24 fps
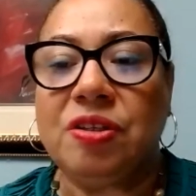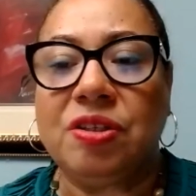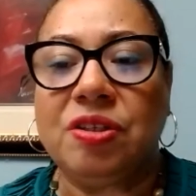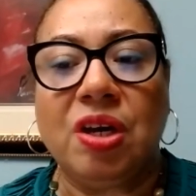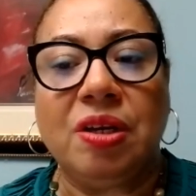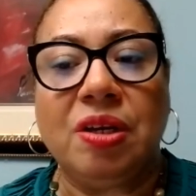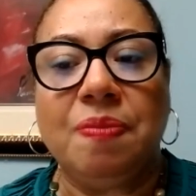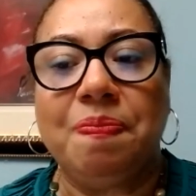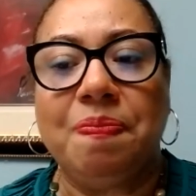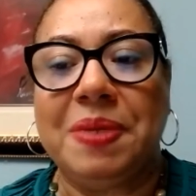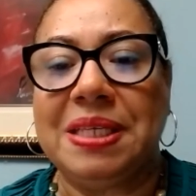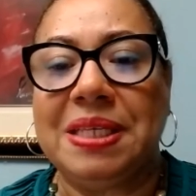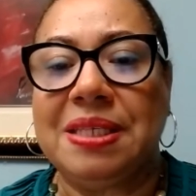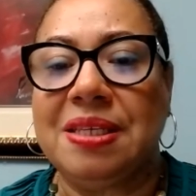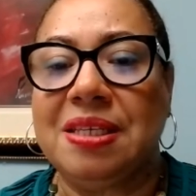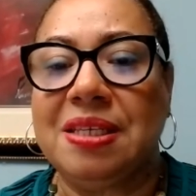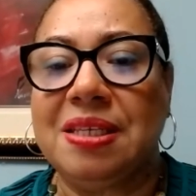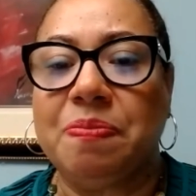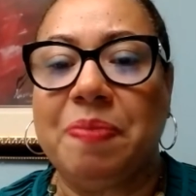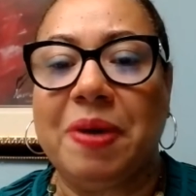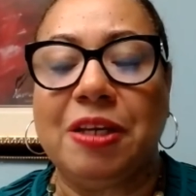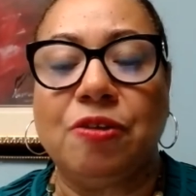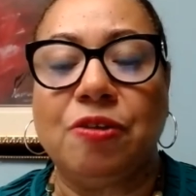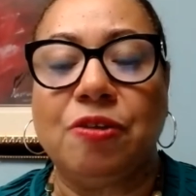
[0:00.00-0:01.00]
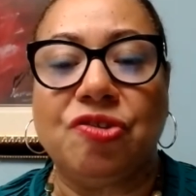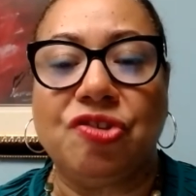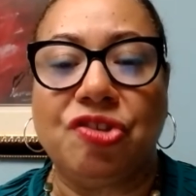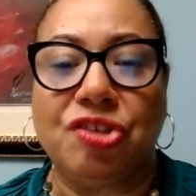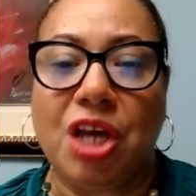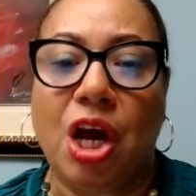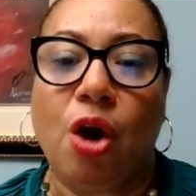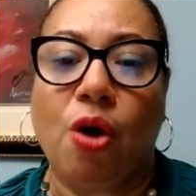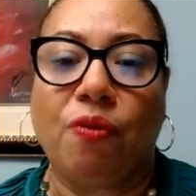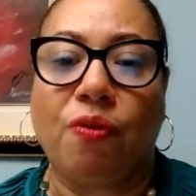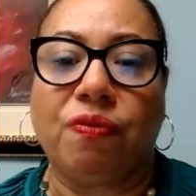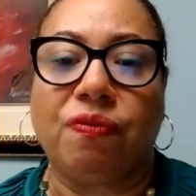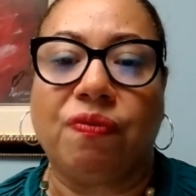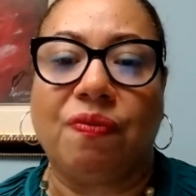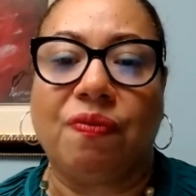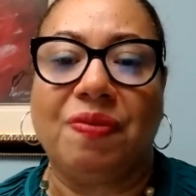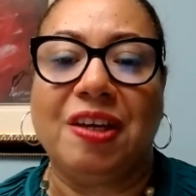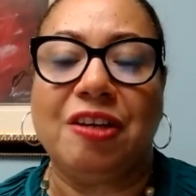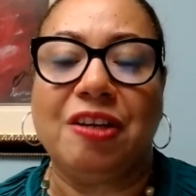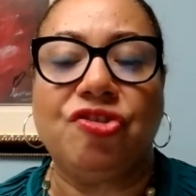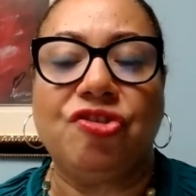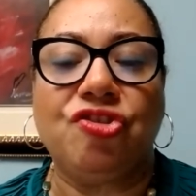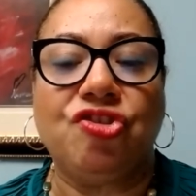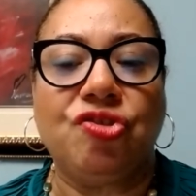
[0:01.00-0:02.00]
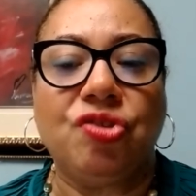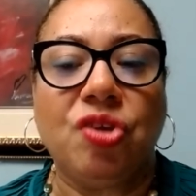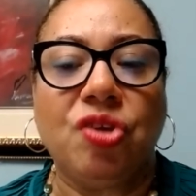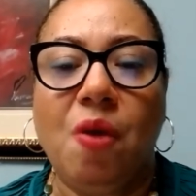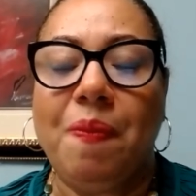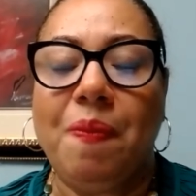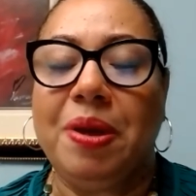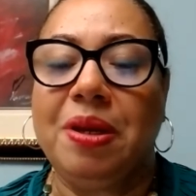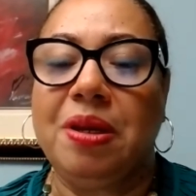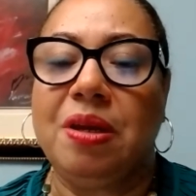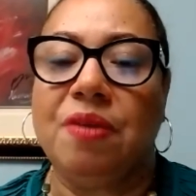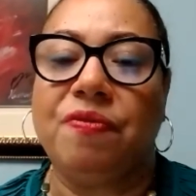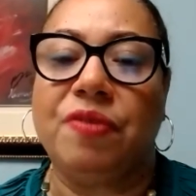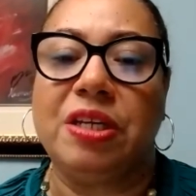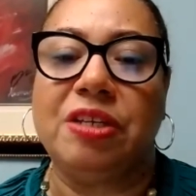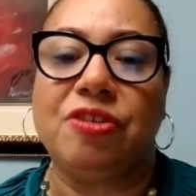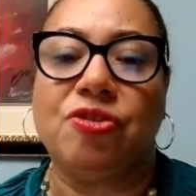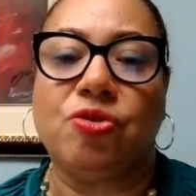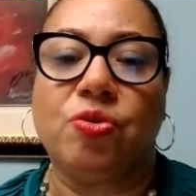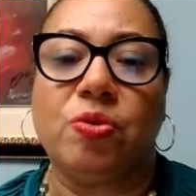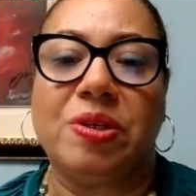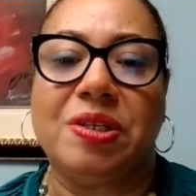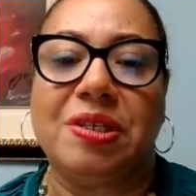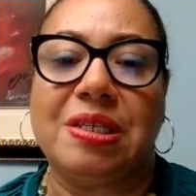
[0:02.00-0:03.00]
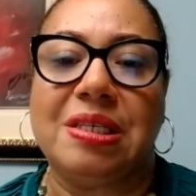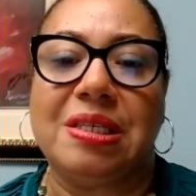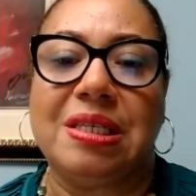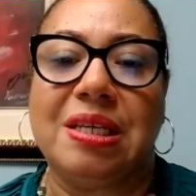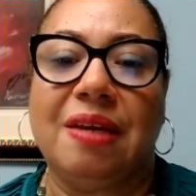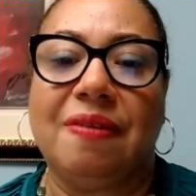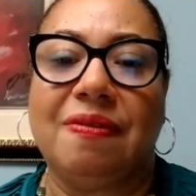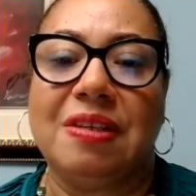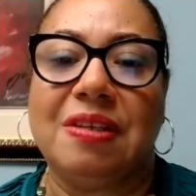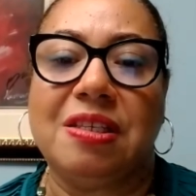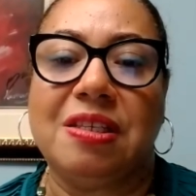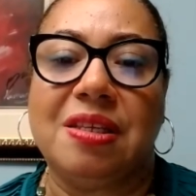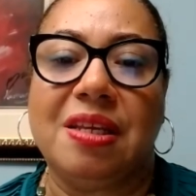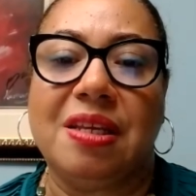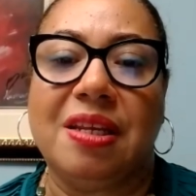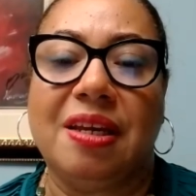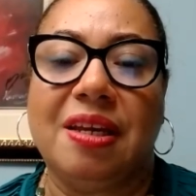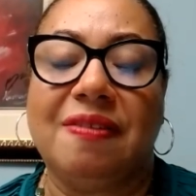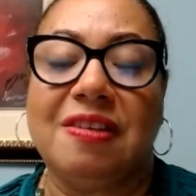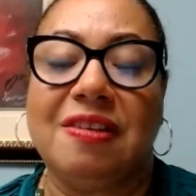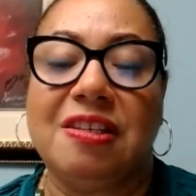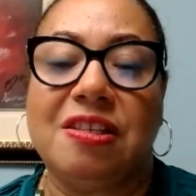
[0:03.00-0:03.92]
start a business by yourself. There's so many resources here in the city and the